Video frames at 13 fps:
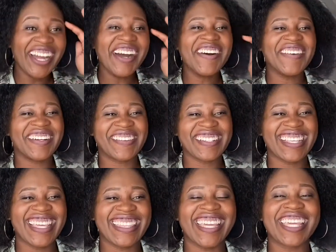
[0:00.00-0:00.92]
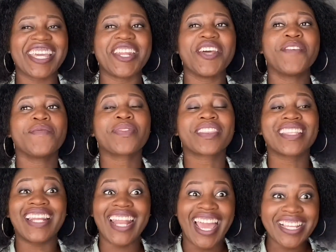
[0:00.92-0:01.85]
what was I thinking?
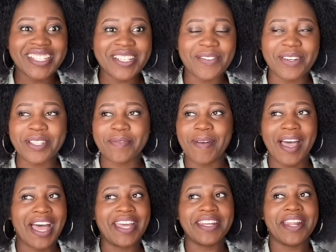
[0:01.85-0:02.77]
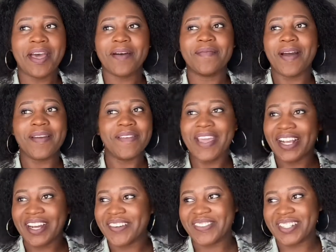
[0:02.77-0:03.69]
The lighting was bad, my
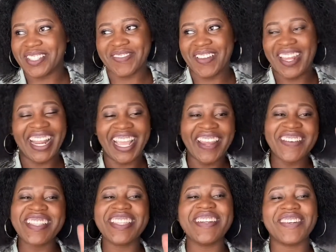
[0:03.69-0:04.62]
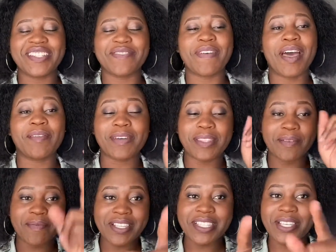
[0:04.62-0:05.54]
makeup was bad, like everything was bad, but the
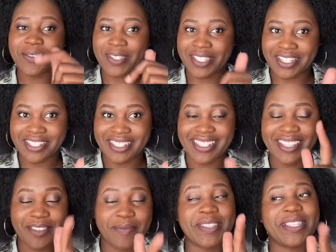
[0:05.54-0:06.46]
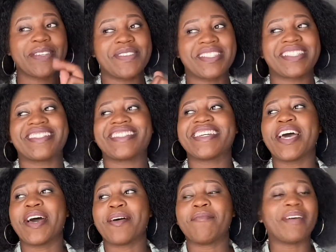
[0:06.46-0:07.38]
message was good. The message was good,
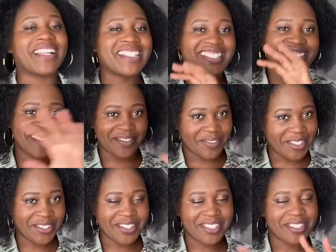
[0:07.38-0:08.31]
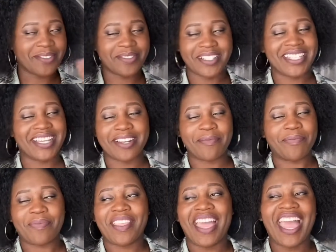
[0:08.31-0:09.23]
but the video itself was like,
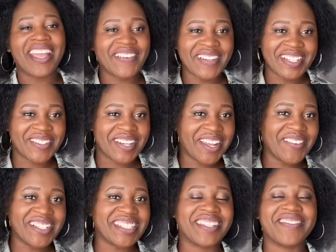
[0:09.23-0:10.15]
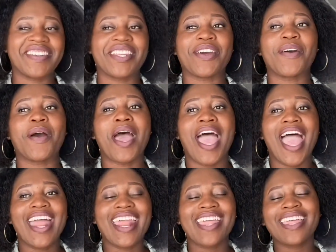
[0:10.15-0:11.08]
I cringe when I watch that video.
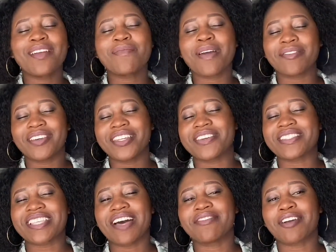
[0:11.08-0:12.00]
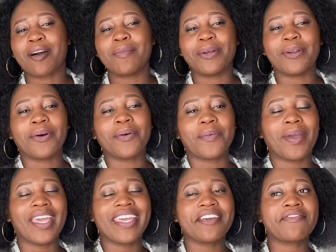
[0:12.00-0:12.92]
And I think my videos have come a long
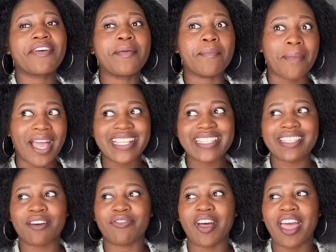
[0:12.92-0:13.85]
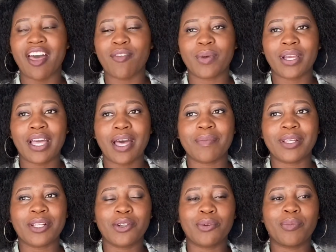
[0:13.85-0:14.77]
way. Even myself, I have become
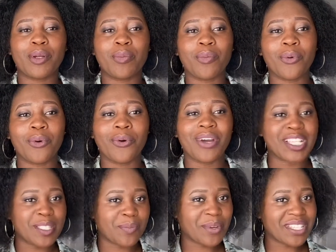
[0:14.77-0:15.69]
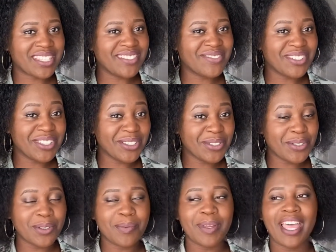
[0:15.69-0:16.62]
a little bit more expressive on
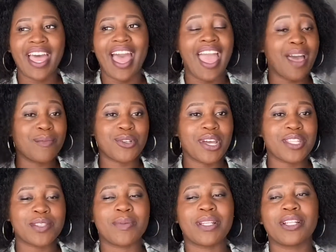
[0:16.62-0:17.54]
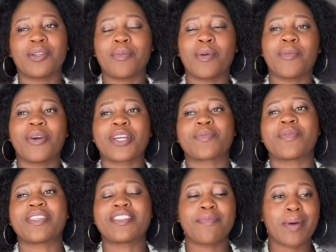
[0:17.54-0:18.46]
YouTube. I am trying to be a little bit more
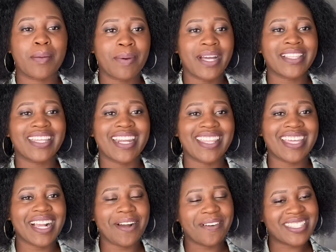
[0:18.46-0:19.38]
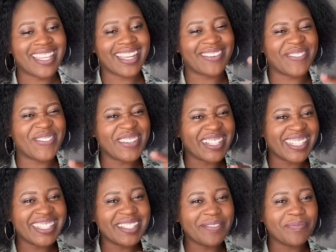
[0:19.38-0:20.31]
expressive, but back then I think I was like
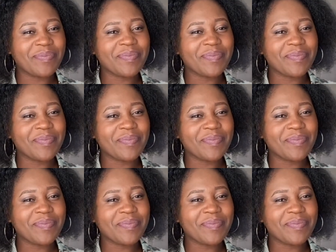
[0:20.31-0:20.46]
really